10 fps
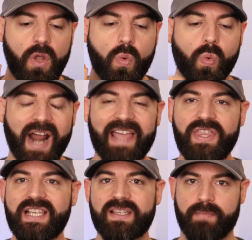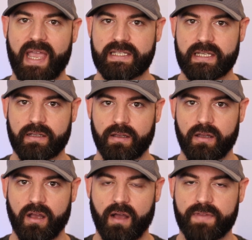What I think is amazing
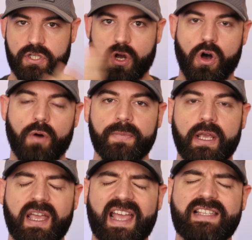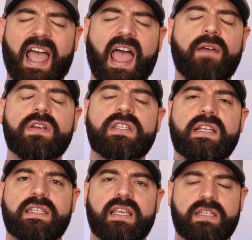of this all is ever
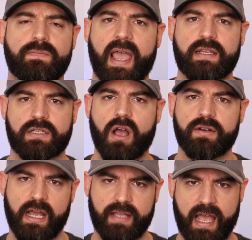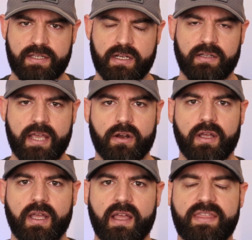since this man has gone down the escalator,
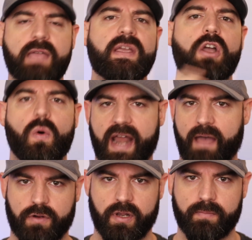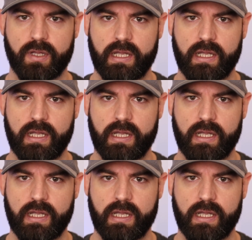they've been going after him.